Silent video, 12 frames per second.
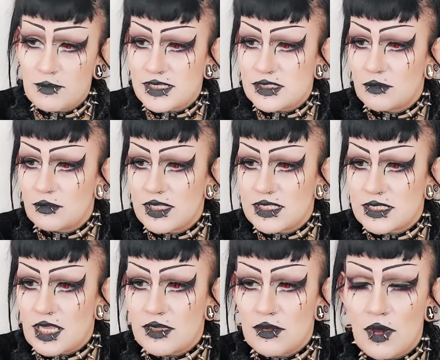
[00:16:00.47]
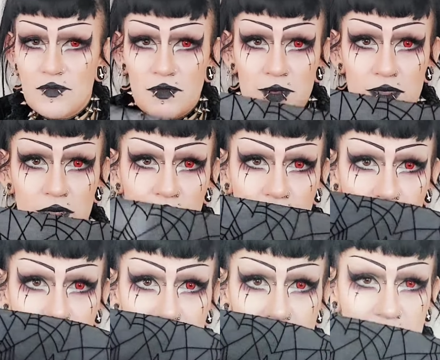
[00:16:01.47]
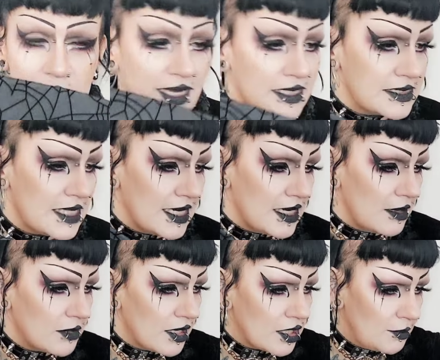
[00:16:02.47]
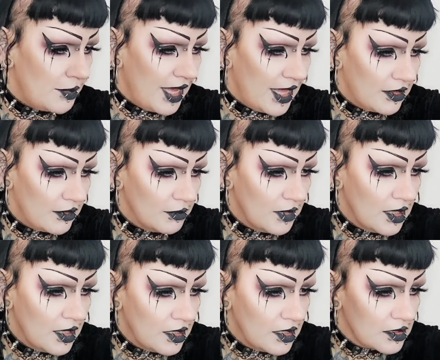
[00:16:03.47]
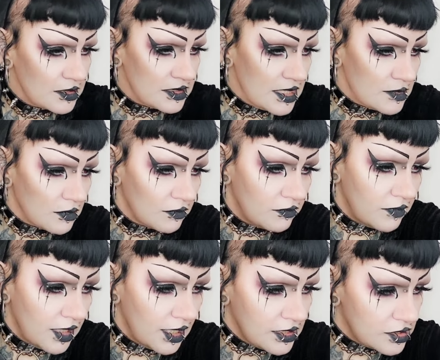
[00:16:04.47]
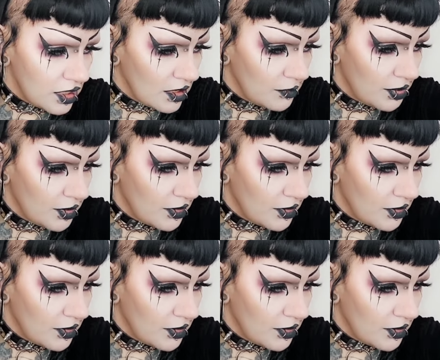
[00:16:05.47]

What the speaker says: as the ones I got from the Gothic Beauty magazine. I'm gonna compare them. These are really cheap.